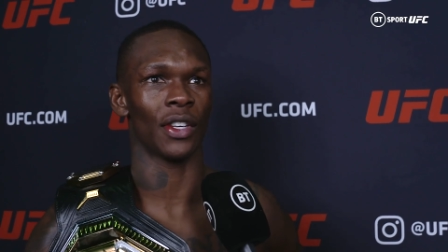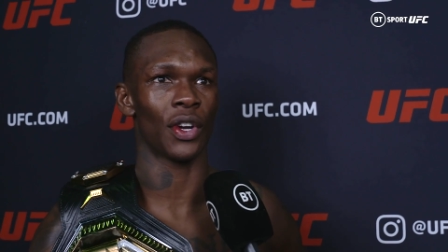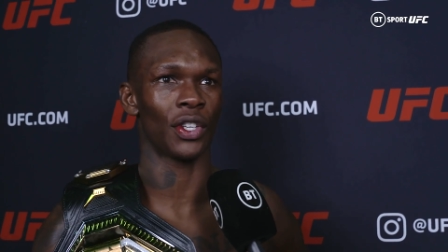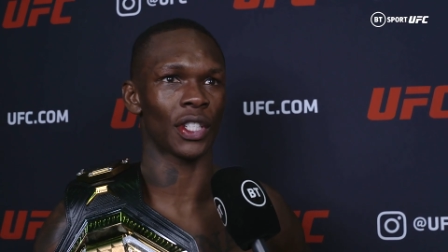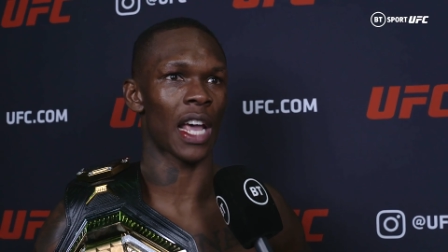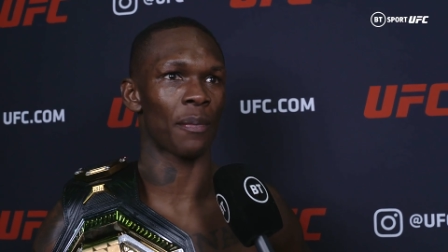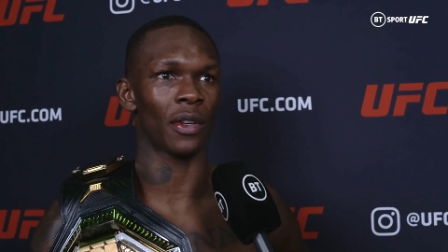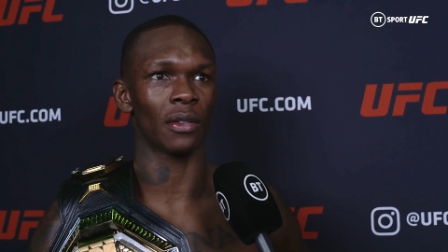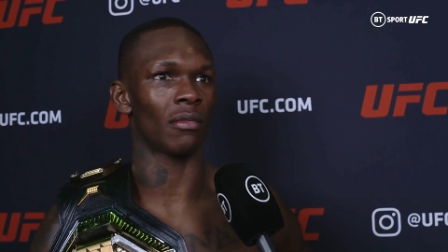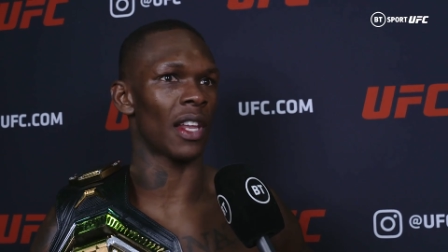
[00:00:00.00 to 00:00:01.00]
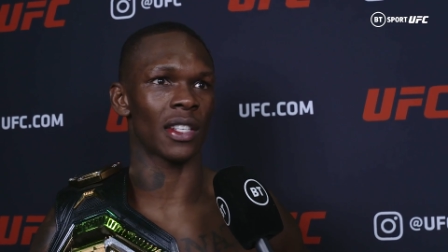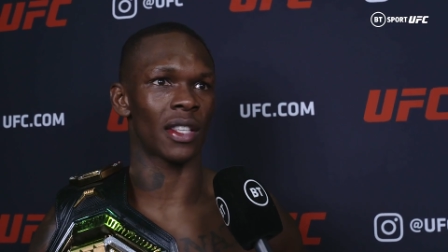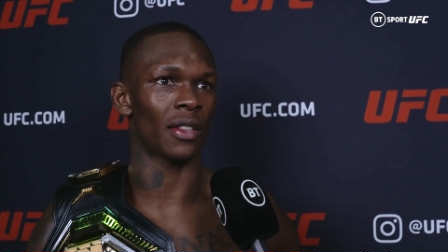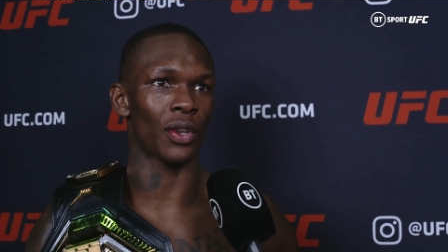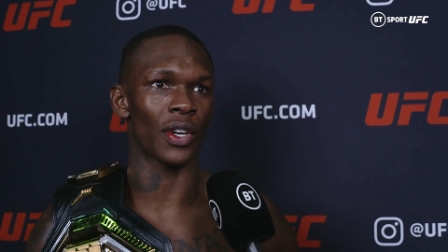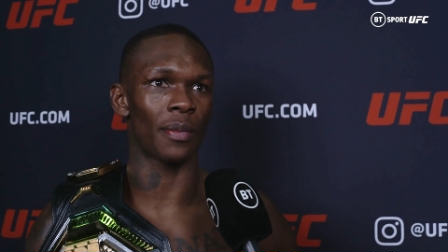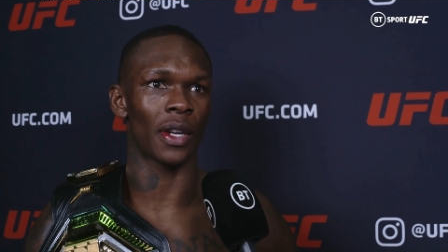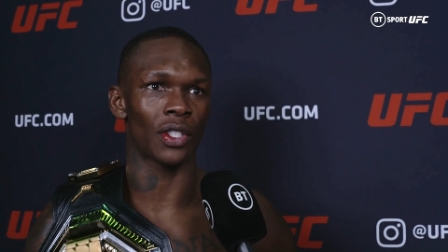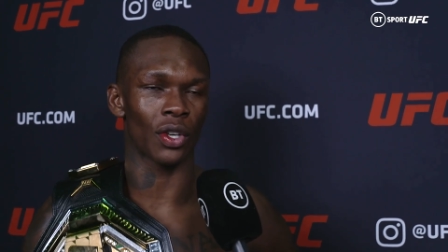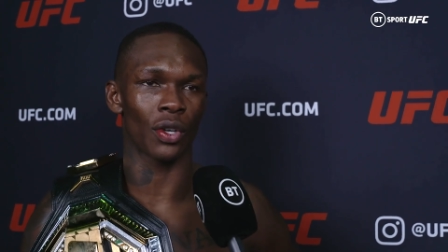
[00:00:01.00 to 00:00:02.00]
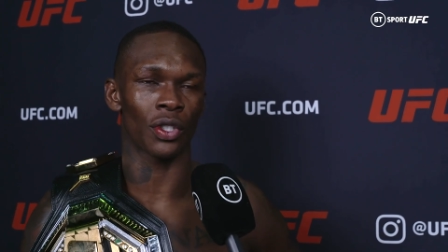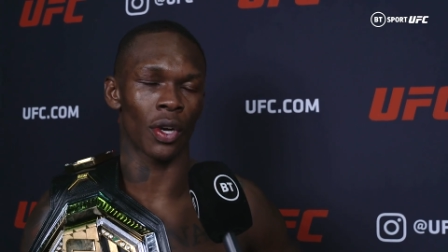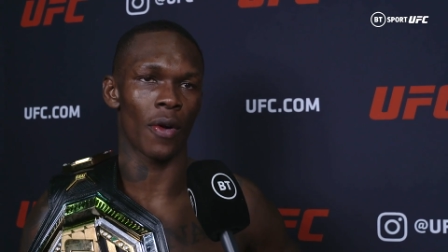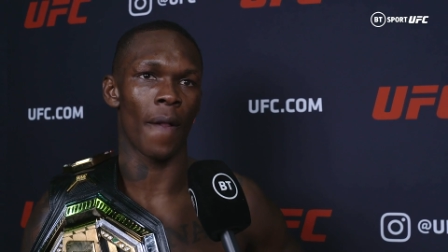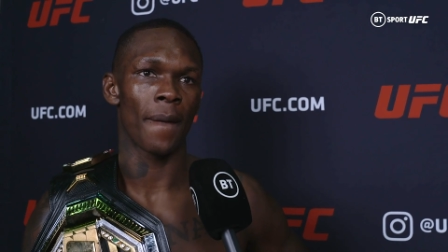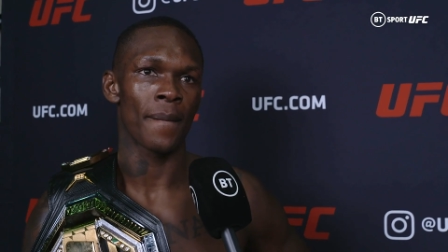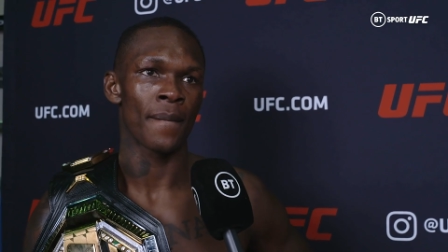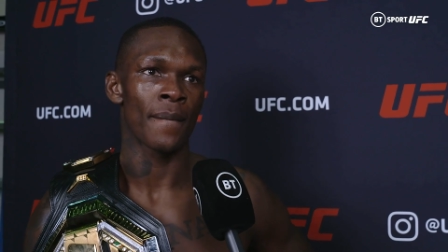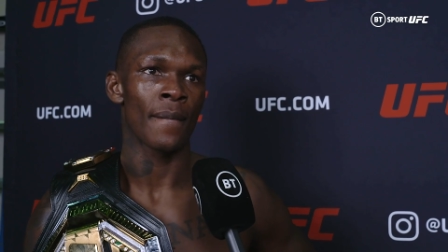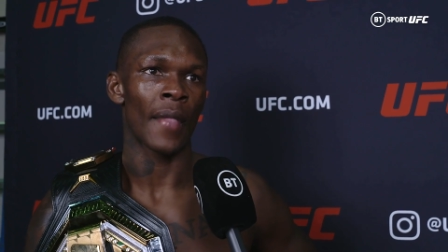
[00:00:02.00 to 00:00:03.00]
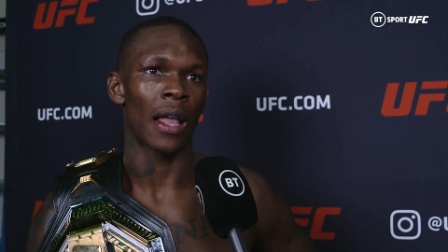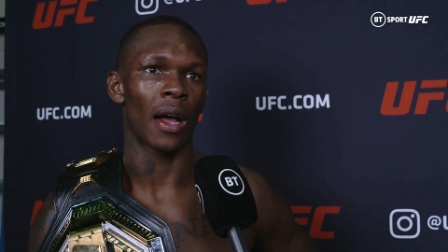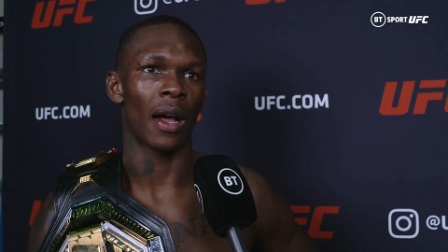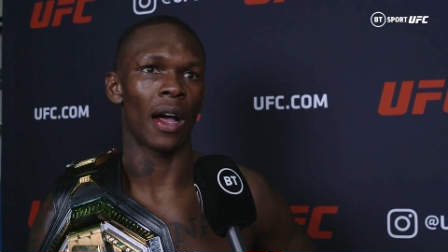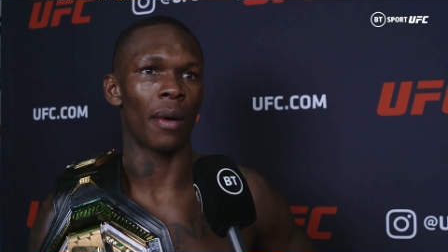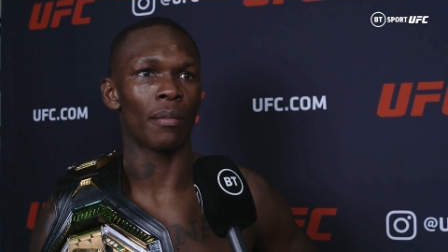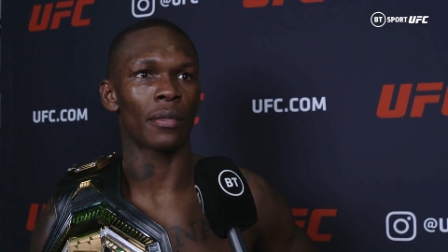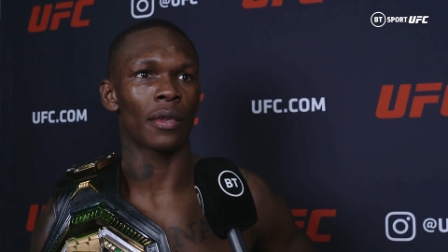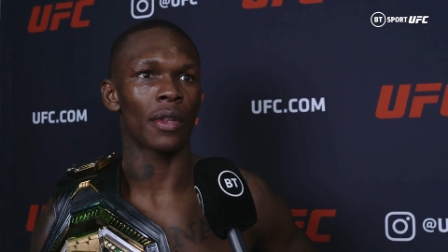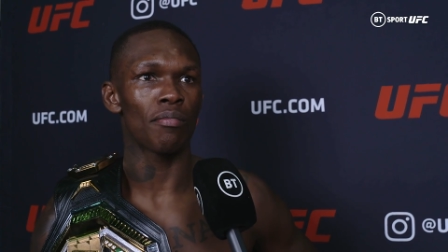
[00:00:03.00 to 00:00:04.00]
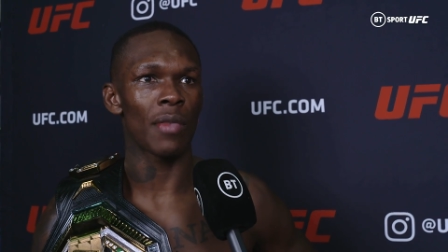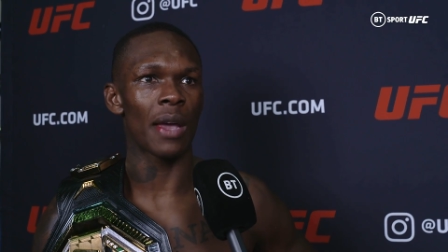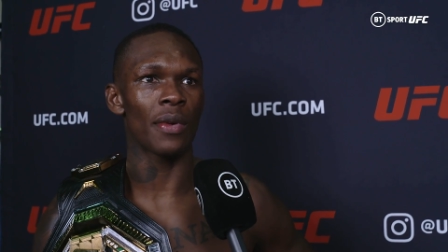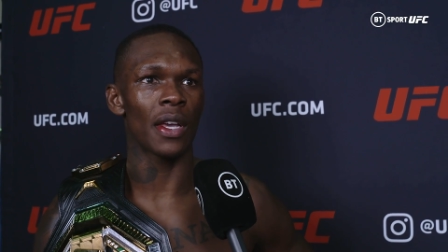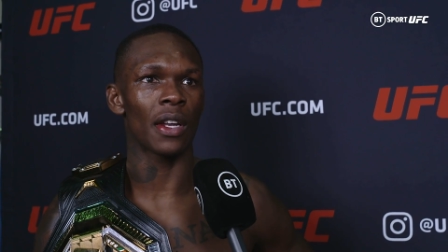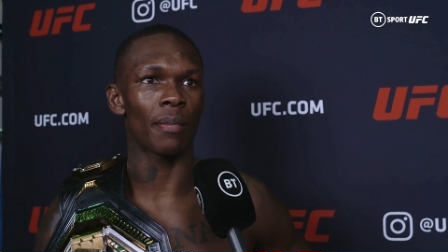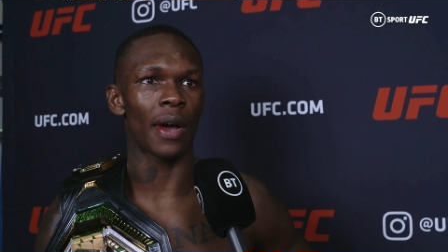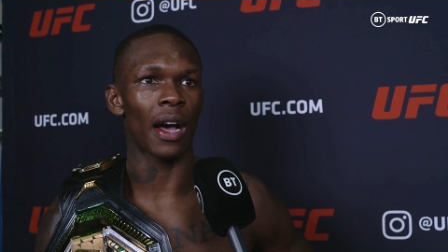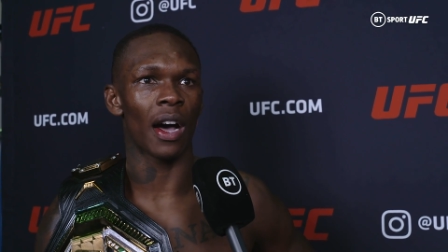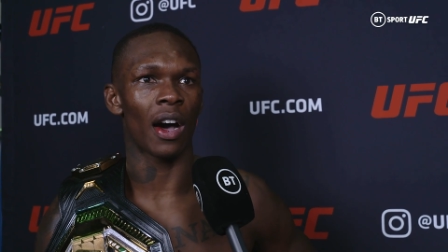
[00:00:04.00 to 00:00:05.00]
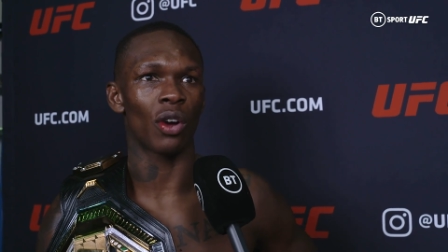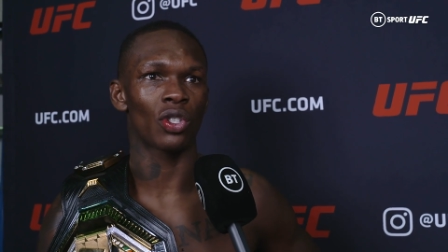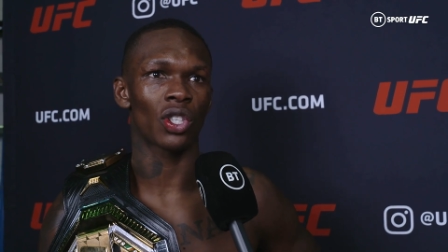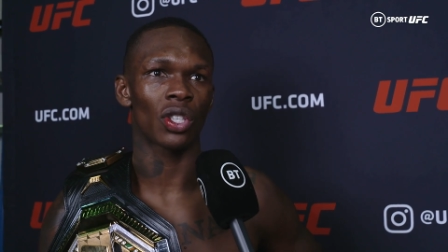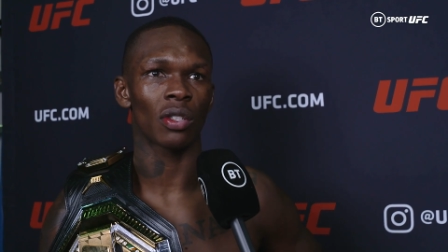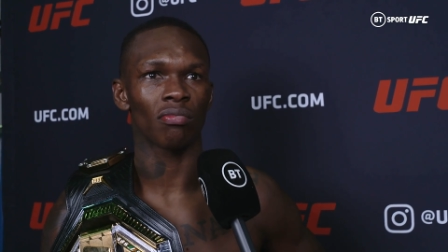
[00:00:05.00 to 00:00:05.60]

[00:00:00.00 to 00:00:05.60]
You know, it just happened less than 30 minutes ago, so um, maybe in about